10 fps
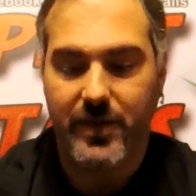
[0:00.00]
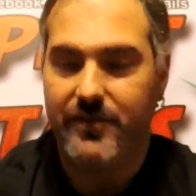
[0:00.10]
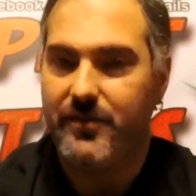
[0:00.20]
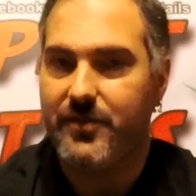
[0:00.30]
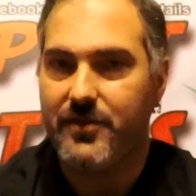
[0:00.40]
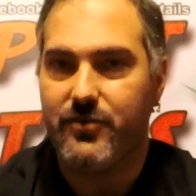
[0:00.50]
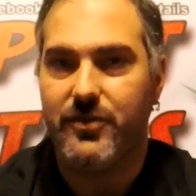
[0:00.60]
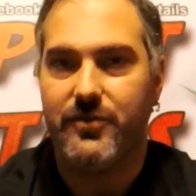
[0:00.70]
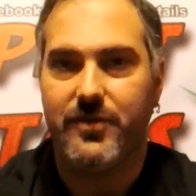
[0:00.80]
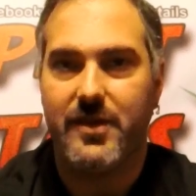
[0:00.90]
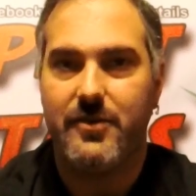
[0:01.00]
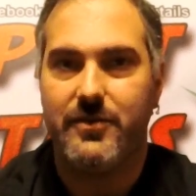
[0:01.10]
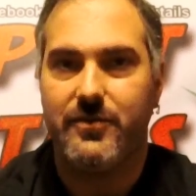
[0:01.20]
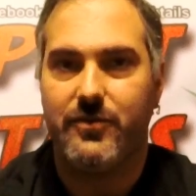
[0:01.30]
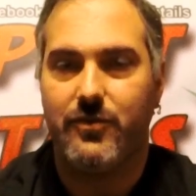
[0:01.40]
as I said, Traditional,
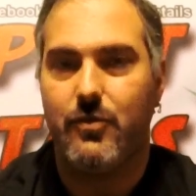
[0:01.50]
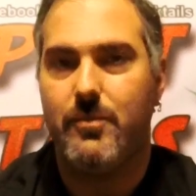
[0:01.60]
it's so